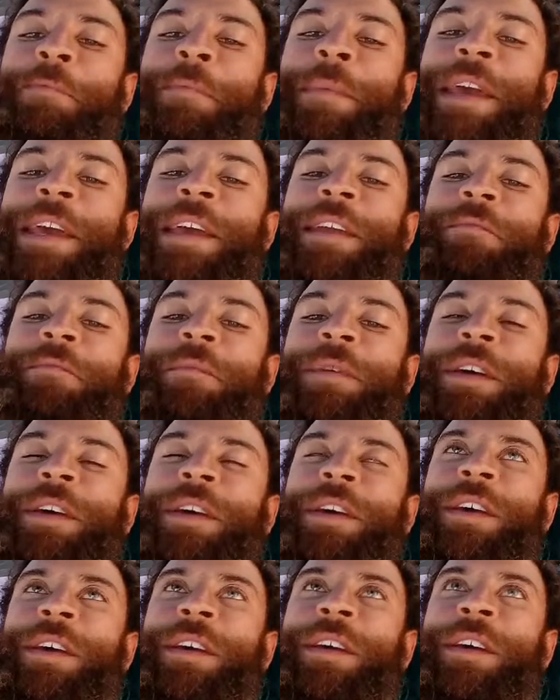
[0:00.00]
made
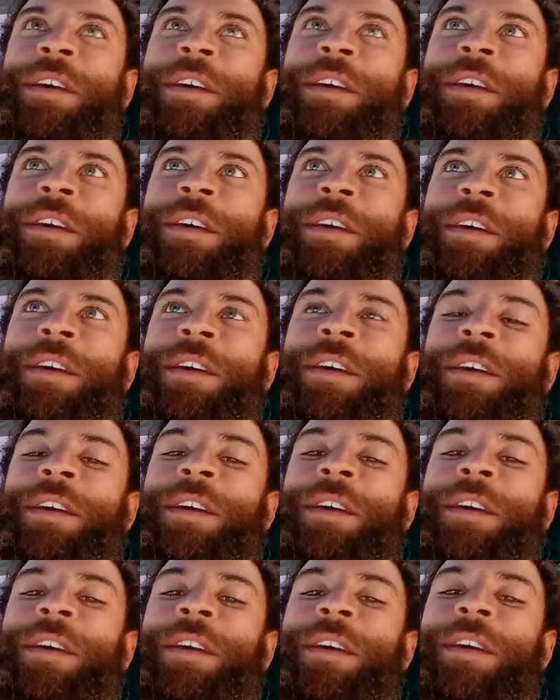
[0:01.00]

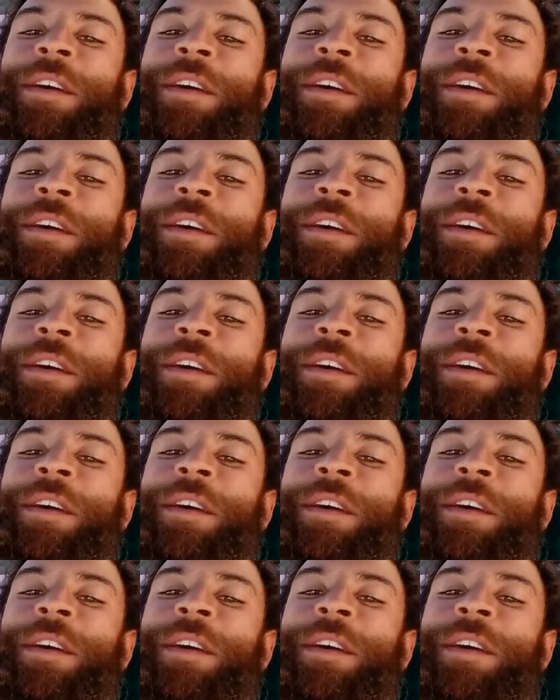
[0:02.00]
me